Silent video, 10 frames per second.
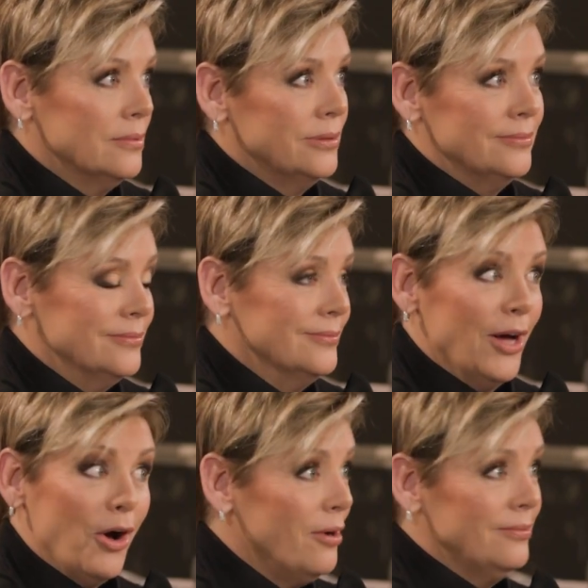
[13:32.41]

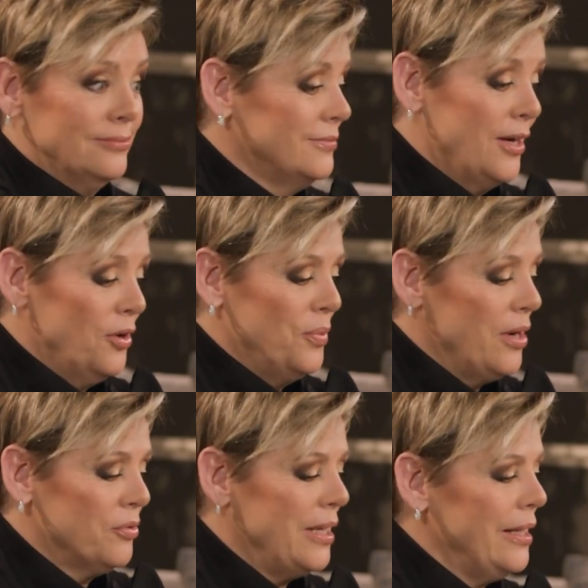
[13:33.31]
no, no, we
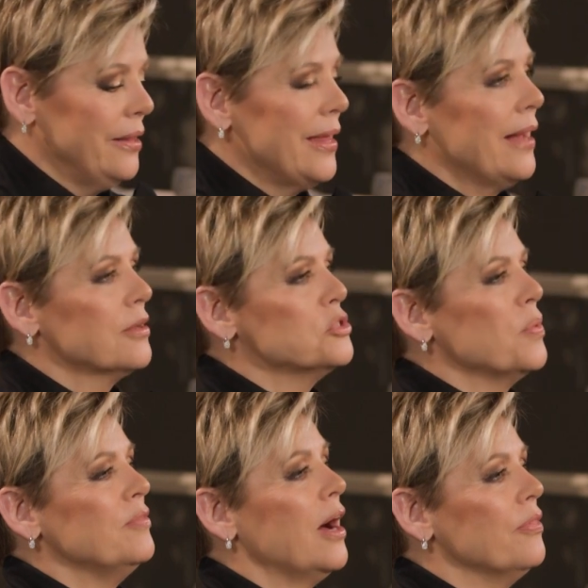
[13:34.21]
don't need any of that because
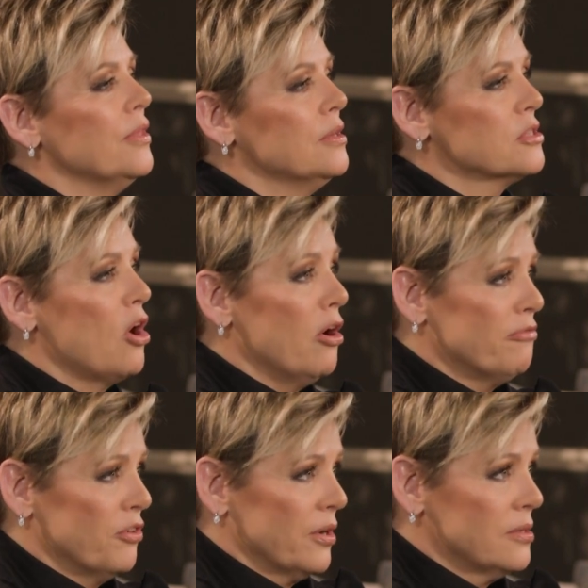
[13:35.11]
we've got this
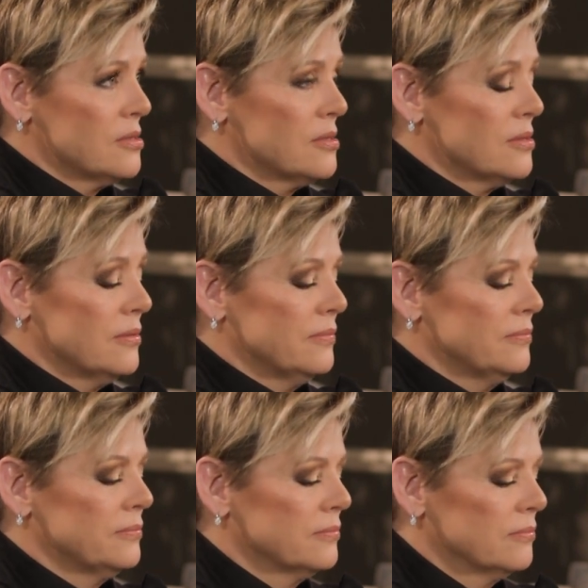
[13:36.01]
offered us.
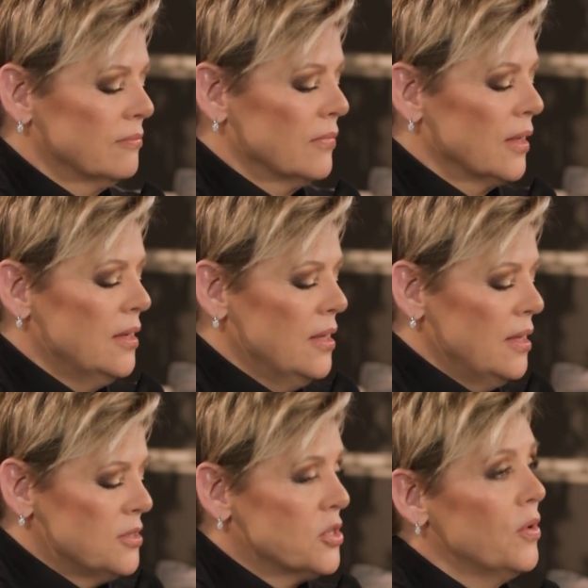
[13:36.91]

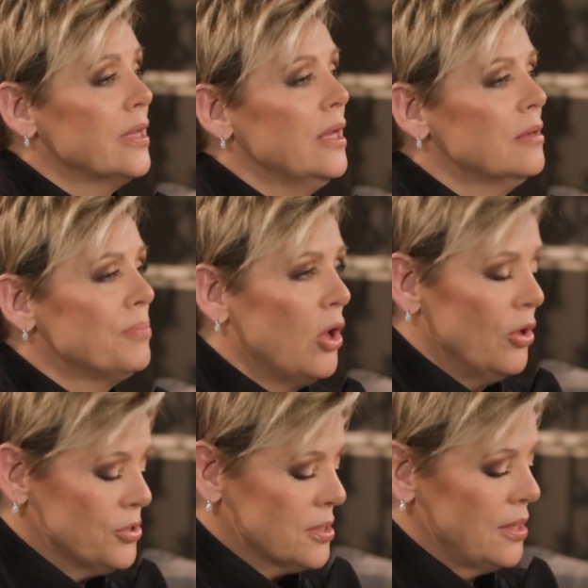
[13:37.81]
So again,
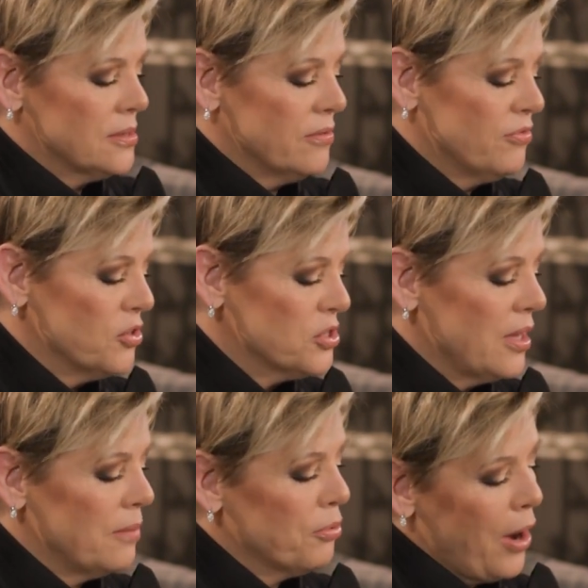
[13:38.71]
Paul says in verse
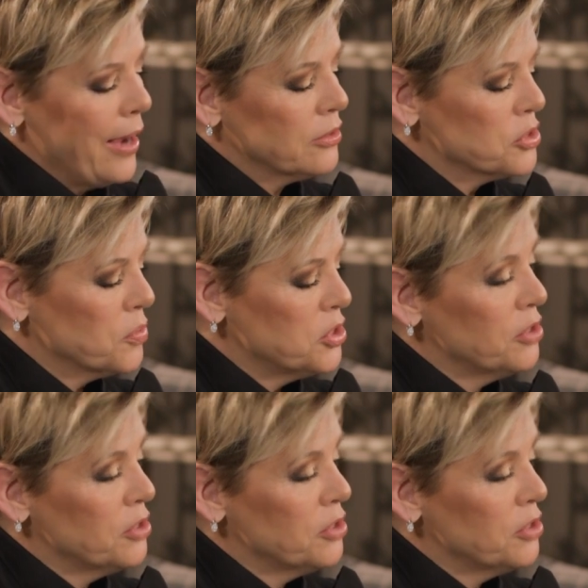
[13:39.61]
9 practice what